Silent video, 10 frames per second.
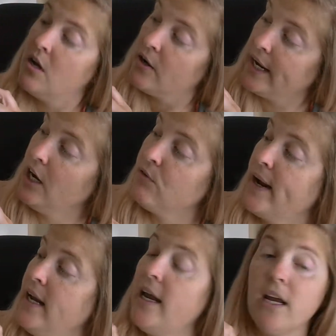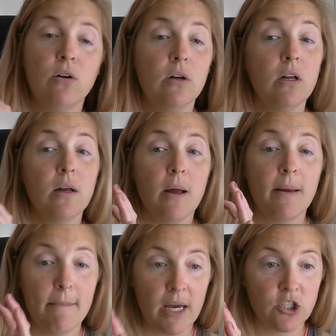Okay, a right angle
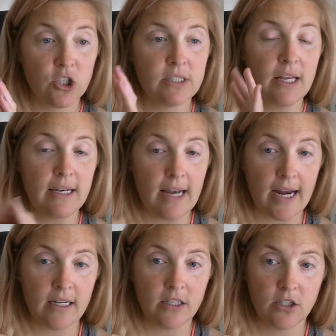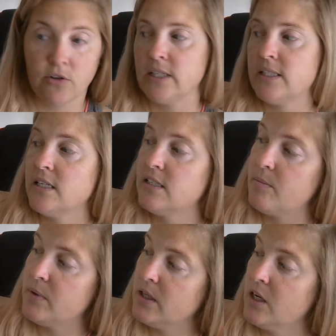measures 90 degrees. And
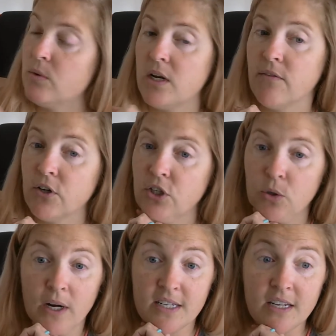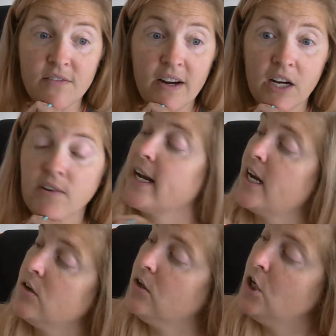typically whenever you are identifying a right
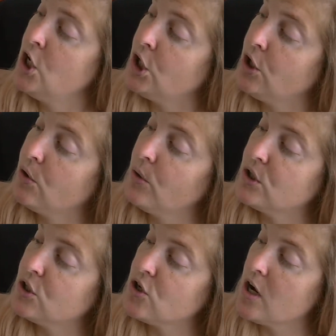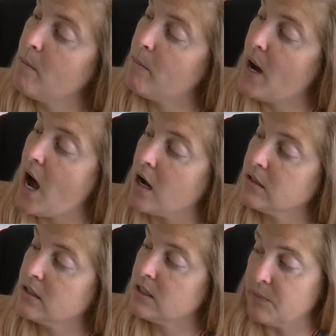angle, you're going to draw a
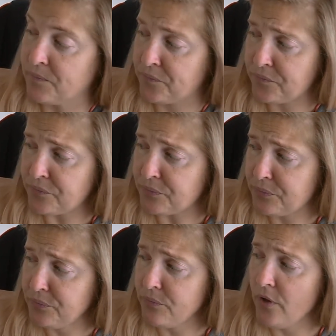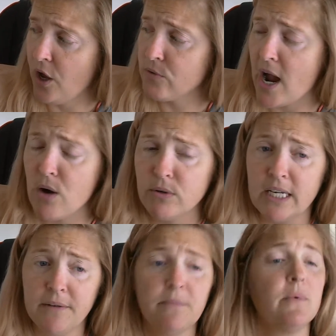box around
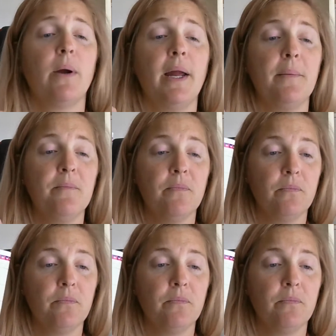it, okay?